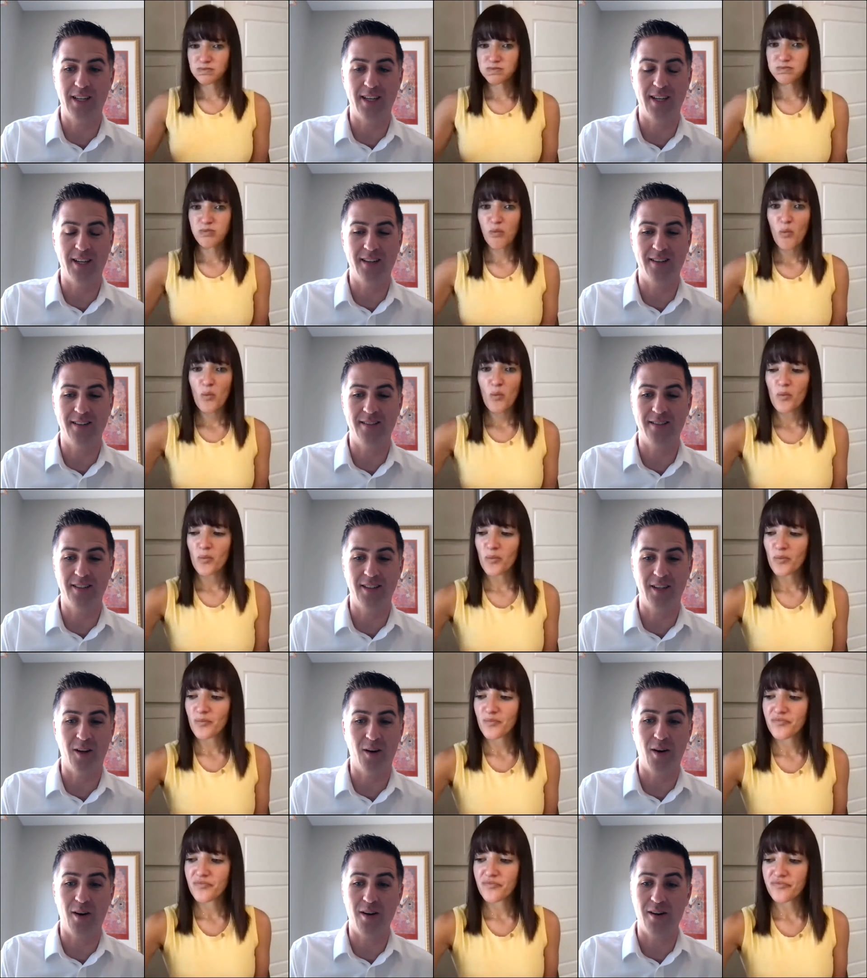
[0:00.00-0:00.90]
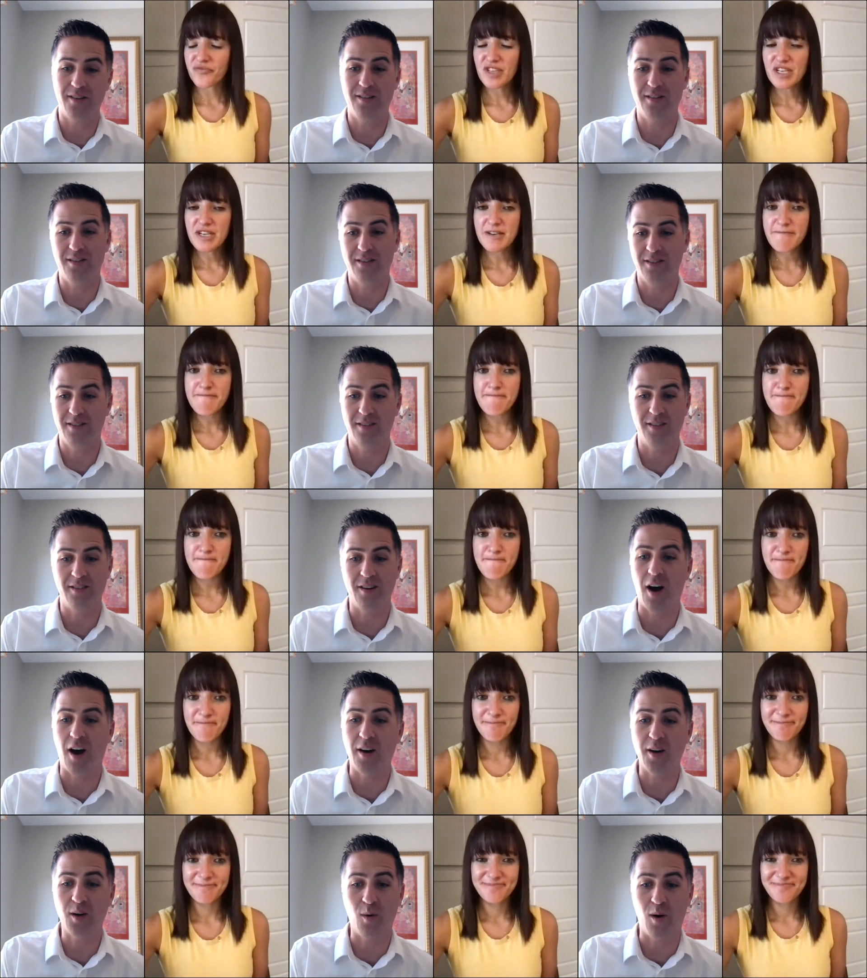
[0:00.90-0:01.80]
Speaker 1: in, you know,
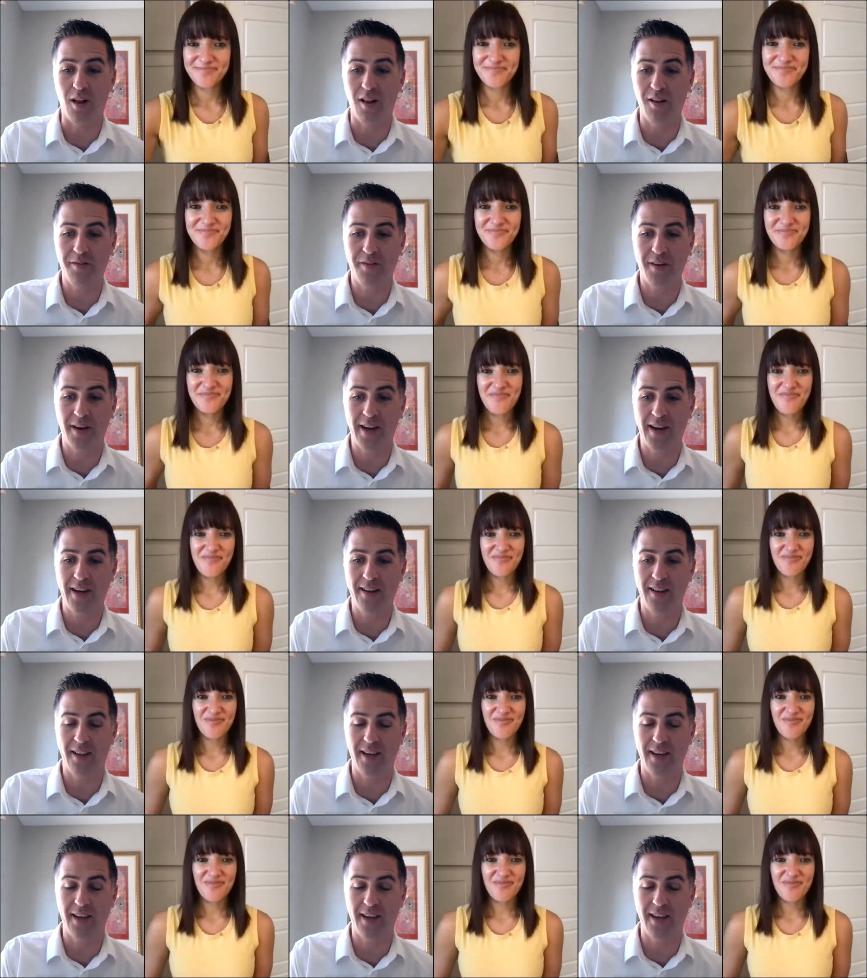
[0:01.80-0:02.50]
non-qualified,